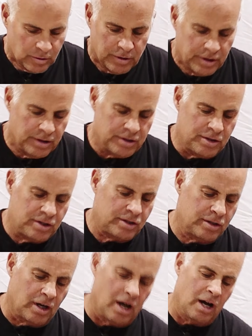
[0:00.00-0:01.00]
We're going to
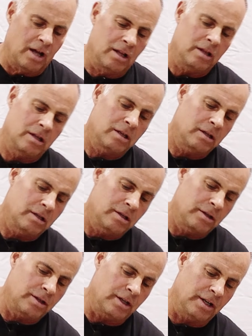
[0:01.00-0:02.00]
install
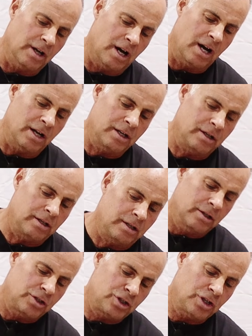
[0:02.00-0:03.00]
the
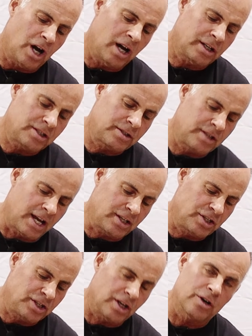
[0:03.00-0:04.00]
non-shock
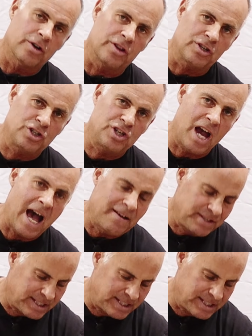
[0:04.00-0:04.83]
section, or the shaft